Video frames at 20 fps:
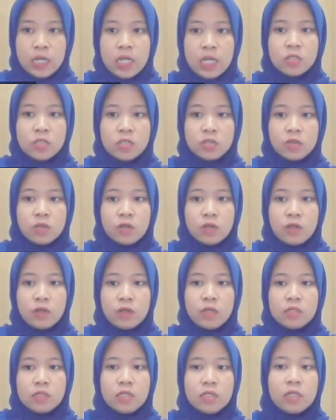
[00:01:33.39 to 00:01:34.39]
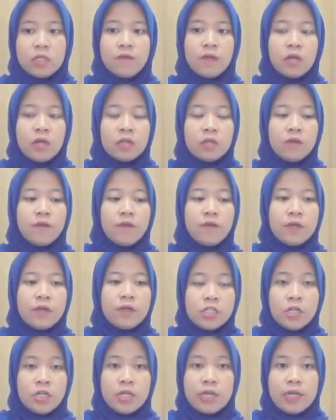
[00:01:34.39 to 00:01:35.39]
So certificate of
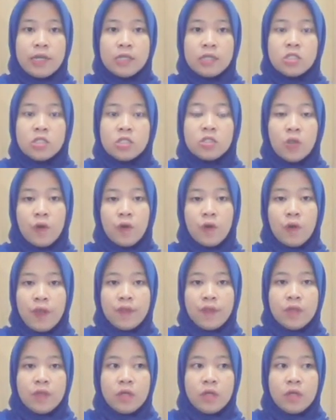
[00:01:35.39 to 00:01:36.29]
origin, it is show that